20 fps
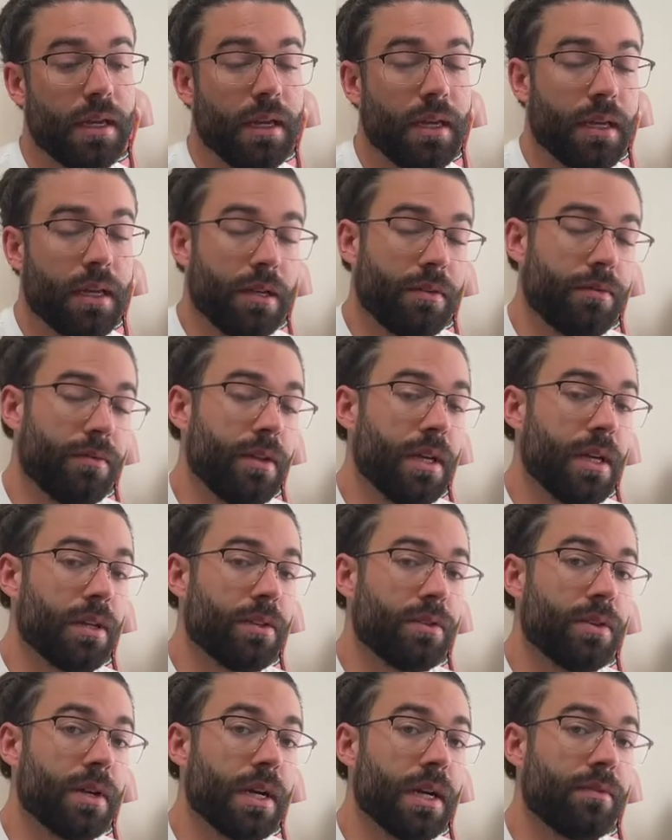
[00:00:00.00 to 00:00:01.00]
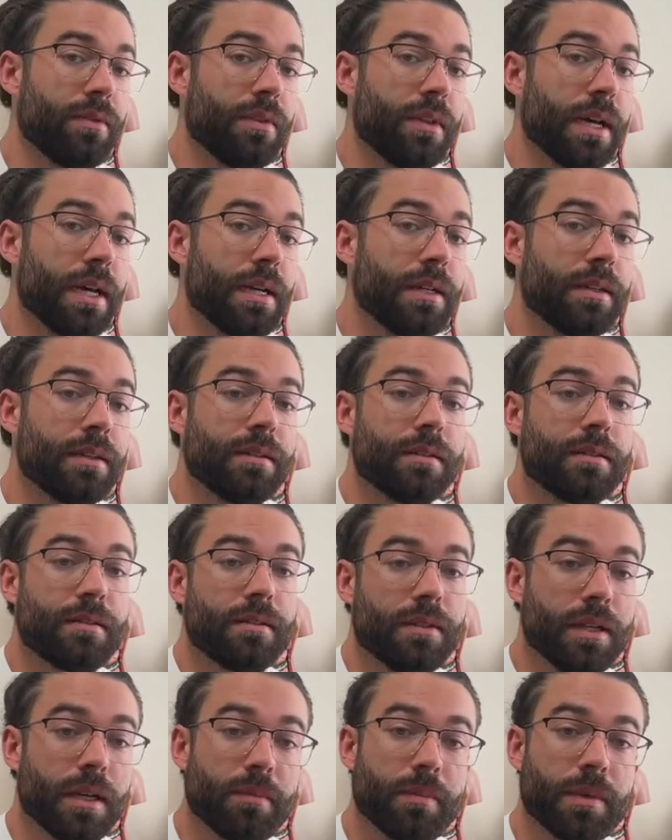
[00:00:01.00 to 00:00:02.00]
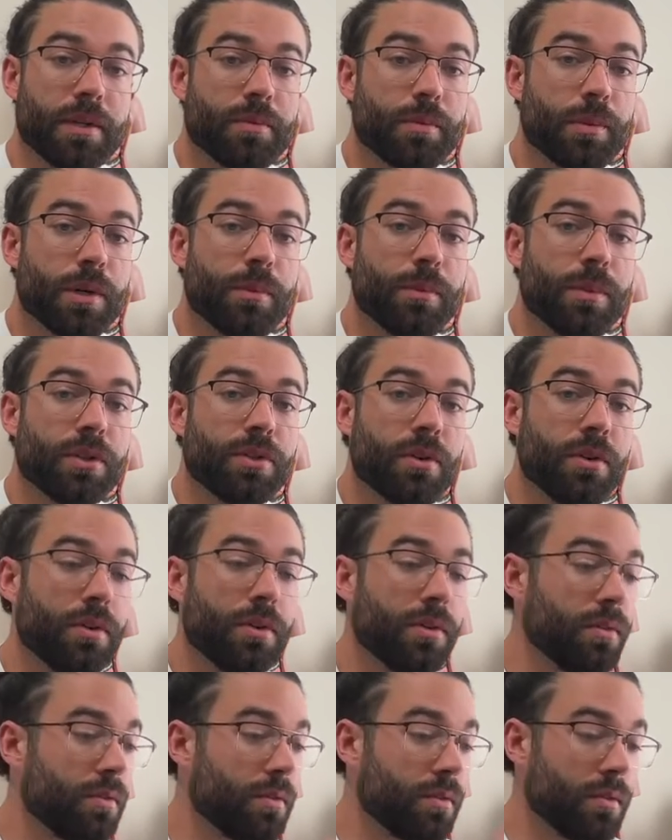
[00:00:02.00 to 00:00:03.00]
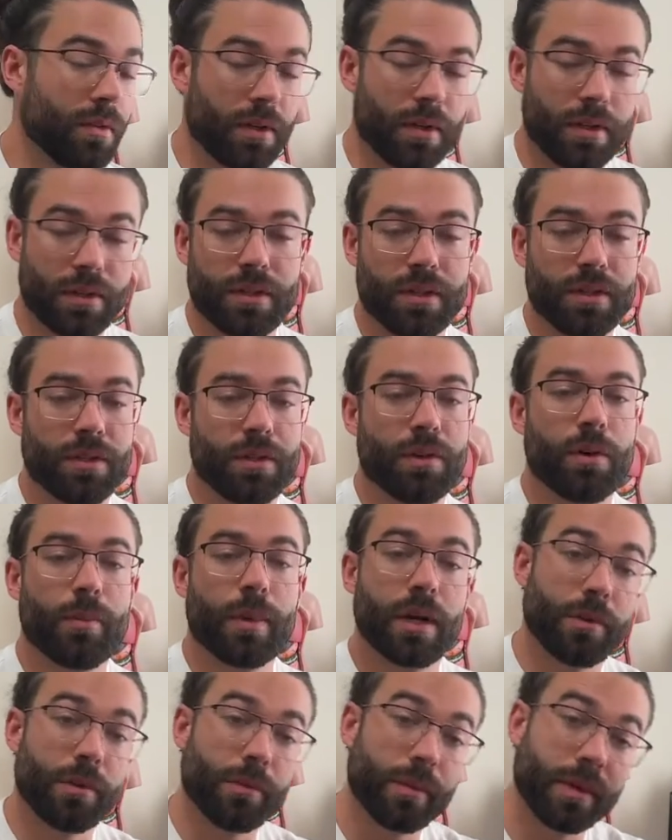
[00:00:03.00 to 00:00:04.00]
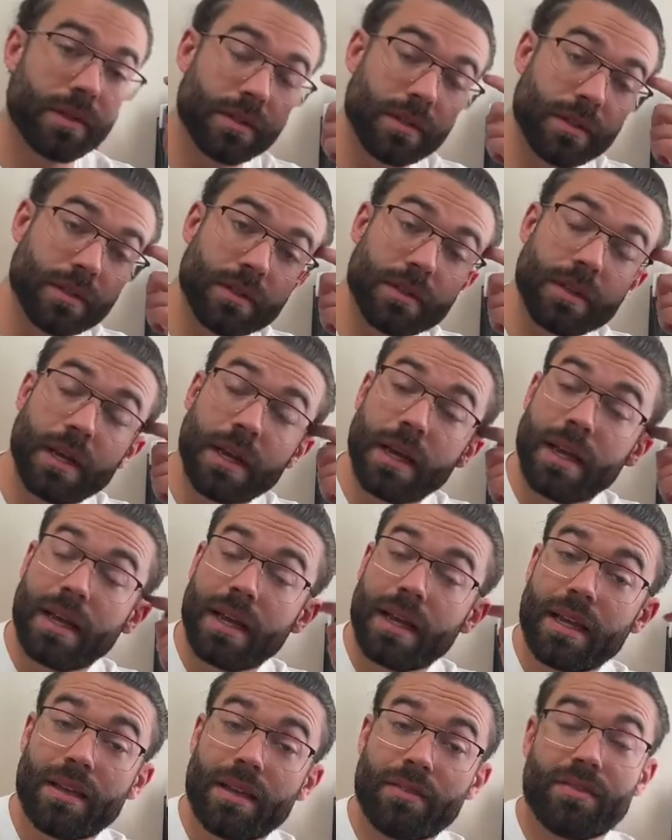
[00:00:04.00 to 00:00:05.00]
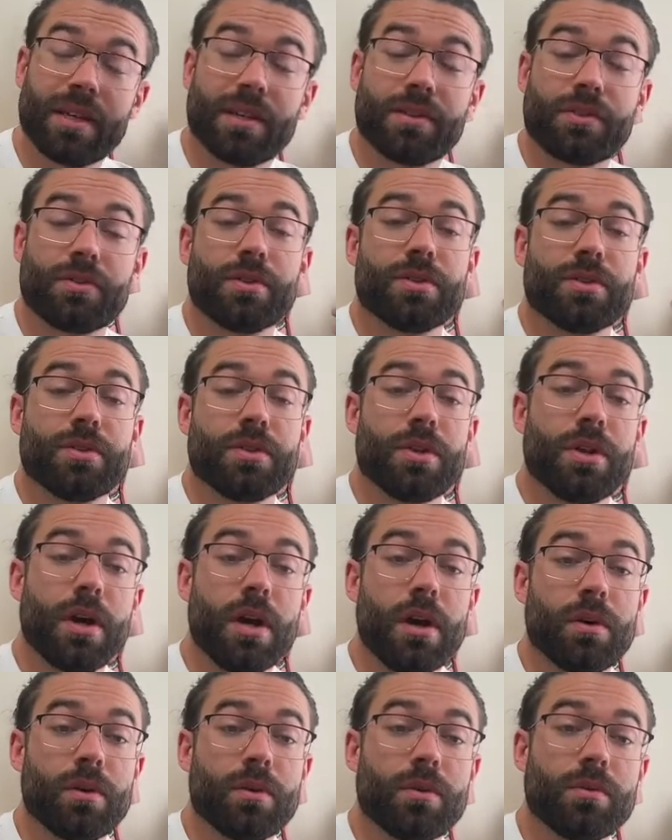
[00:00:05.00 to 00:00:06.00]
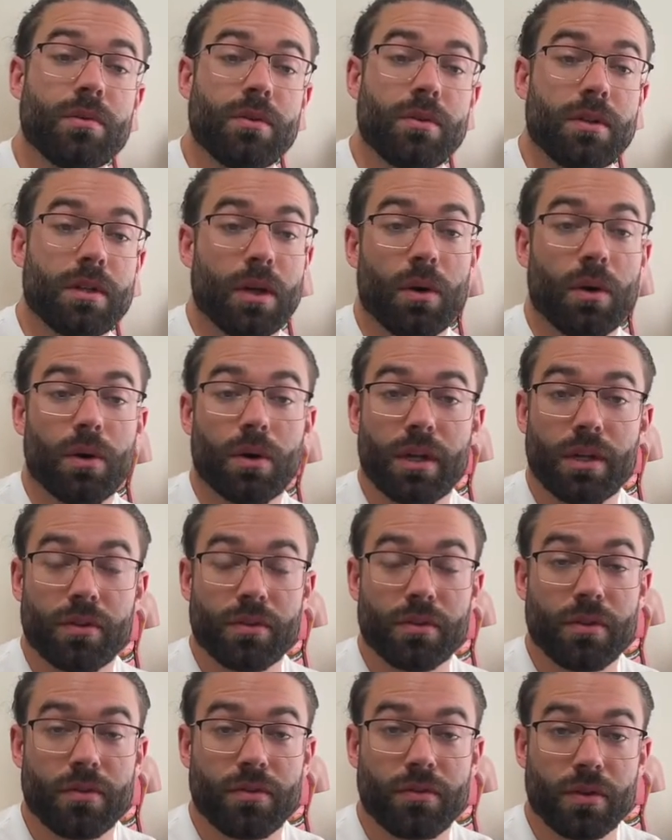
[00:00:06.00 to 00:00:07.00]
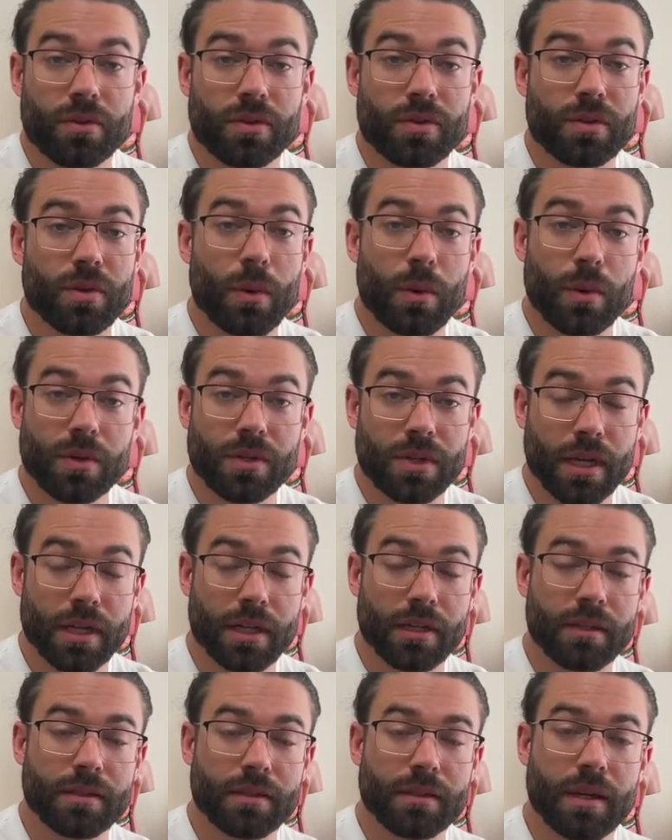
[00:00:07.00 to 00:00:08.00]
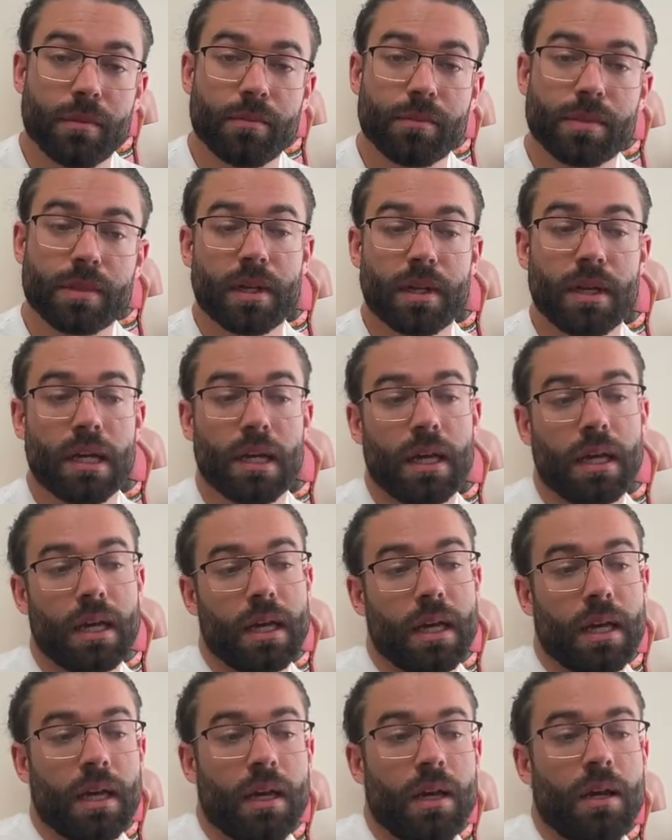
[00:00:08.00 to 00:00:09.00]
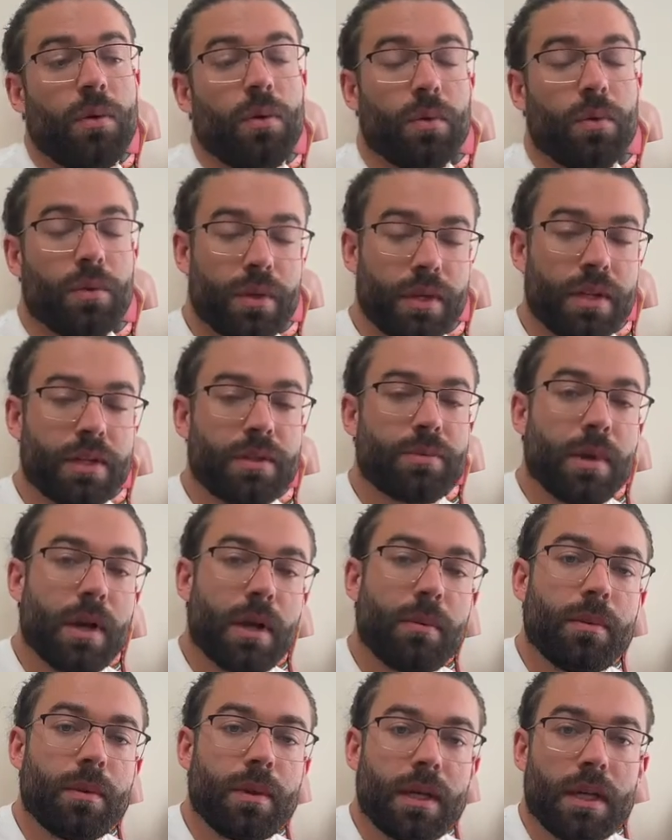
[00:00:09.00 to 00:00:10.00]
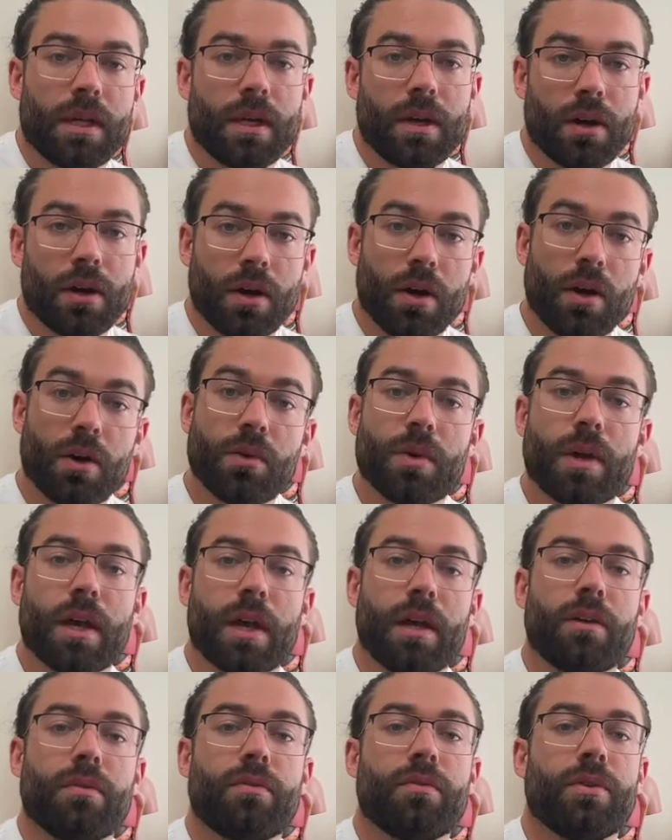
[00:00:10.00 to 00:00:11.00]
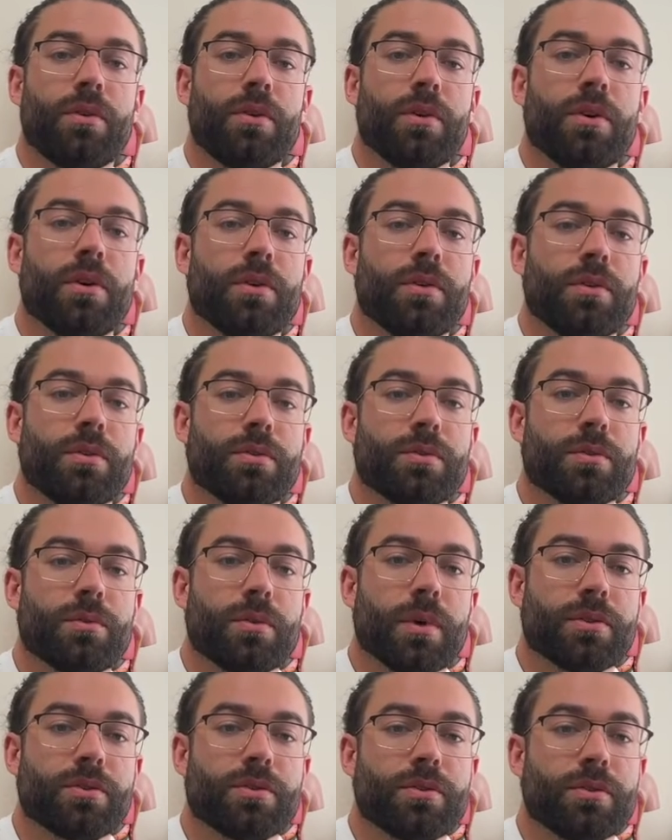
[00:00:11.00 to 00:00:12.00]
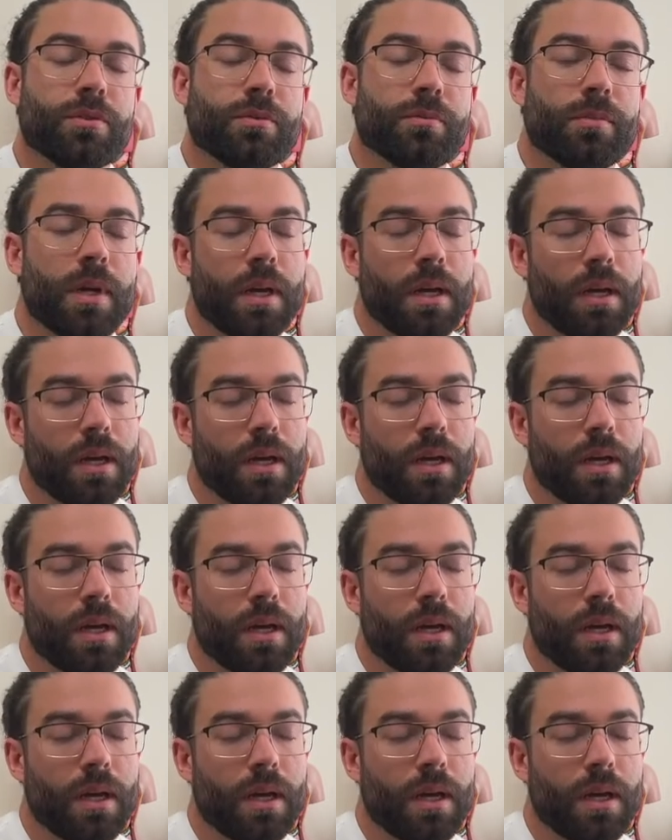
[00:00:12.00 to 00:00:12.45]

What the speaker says: If the answer after that is, yep, it's pretty much gone, continue to go about your business. If the answer is no on either the first or second attempt, well, then it's probably okay for you to go use the restroom.